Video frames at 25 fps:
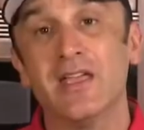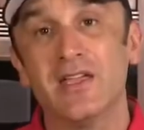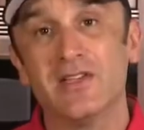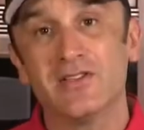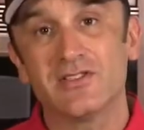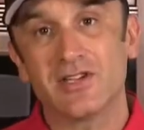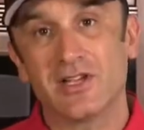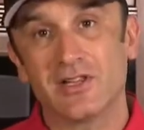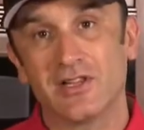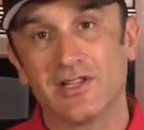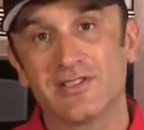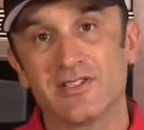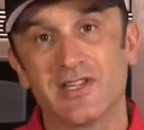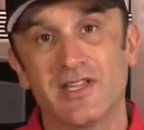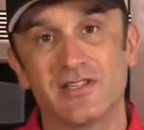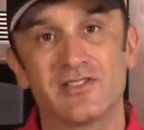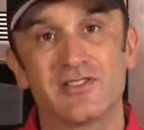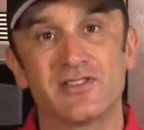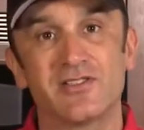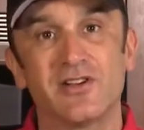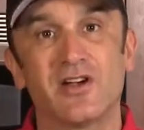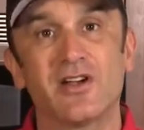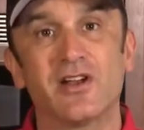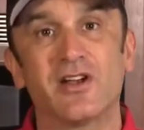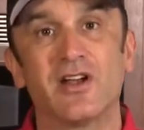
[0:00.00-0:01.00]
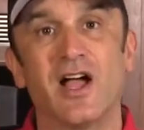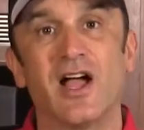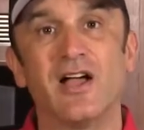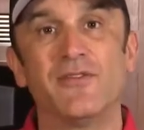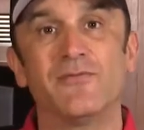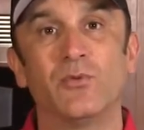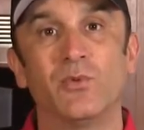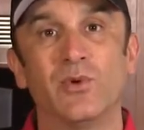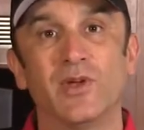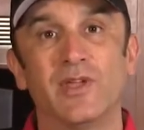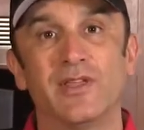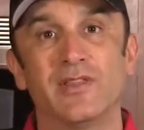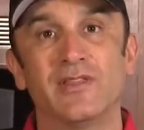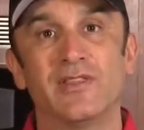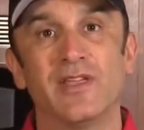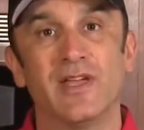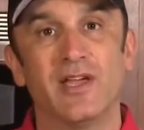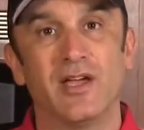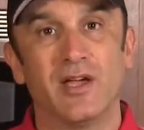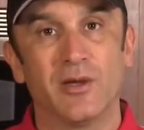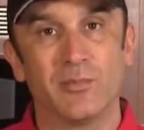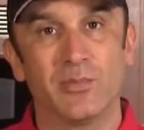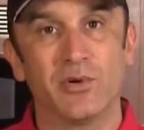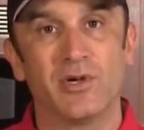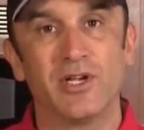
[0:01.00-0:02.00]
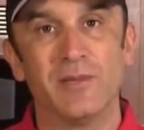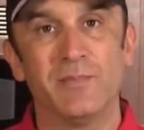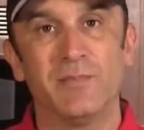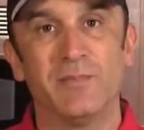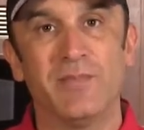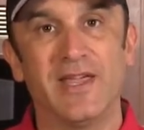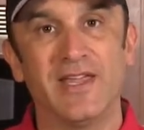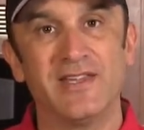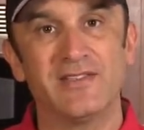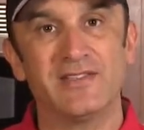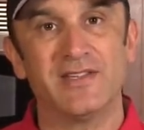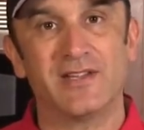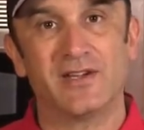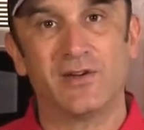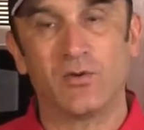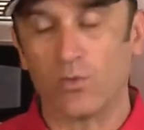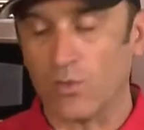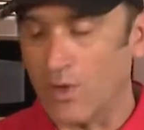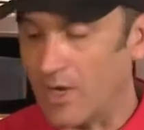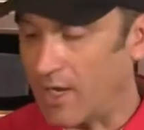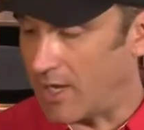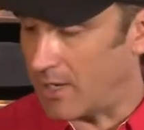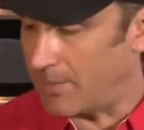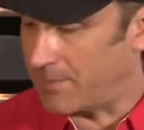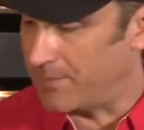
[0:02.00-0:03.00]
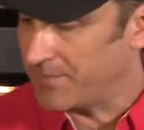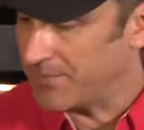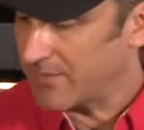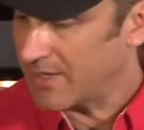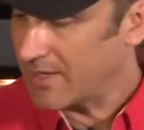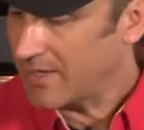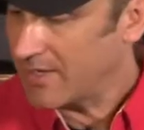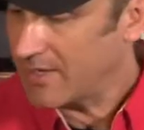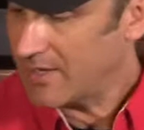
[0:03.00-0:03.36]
So let's get started off with a pretty basic rub.